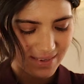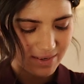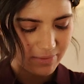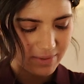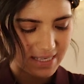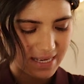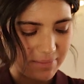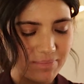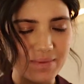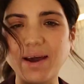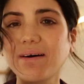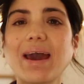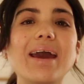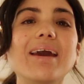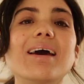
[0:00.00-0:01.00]
We'll see.
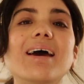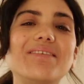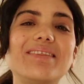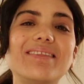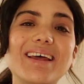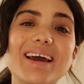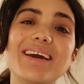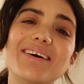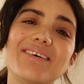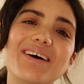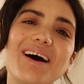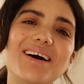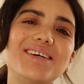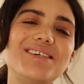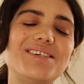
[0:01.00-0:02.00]
Okay, thank you
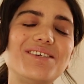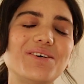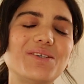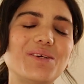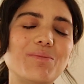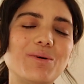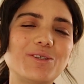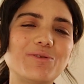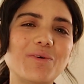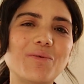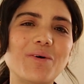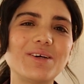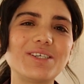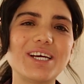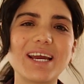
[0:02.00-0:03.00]
guys so much for
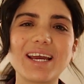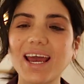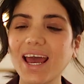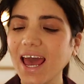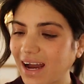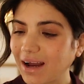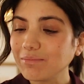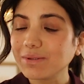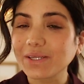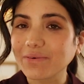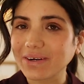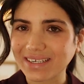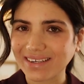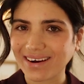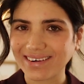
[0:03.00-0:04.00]
watching. I'm so
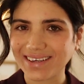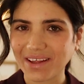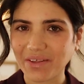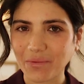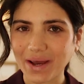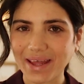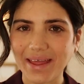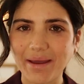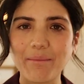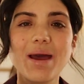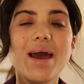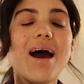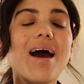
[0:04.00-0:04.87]
excited to wear them.